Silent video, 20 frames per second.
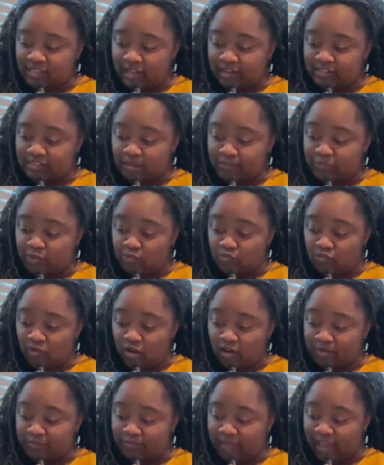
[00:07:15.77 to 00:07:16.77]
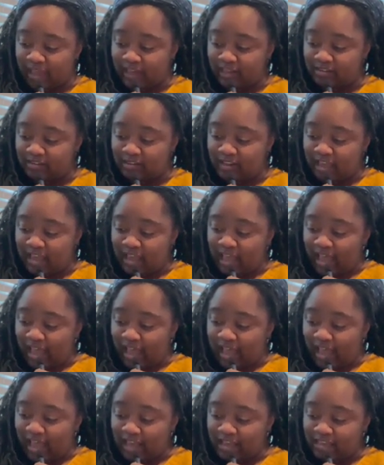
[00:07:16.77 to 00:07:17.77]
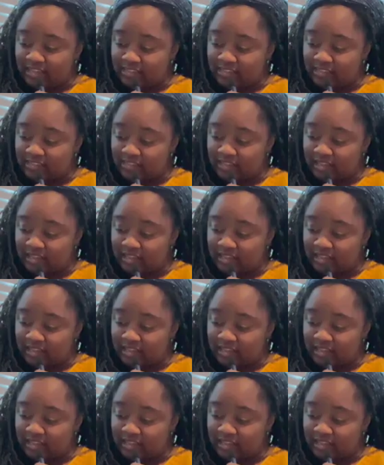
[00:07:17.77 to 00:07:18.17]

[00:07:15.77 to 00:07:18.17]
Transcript: locked up the wrong man. As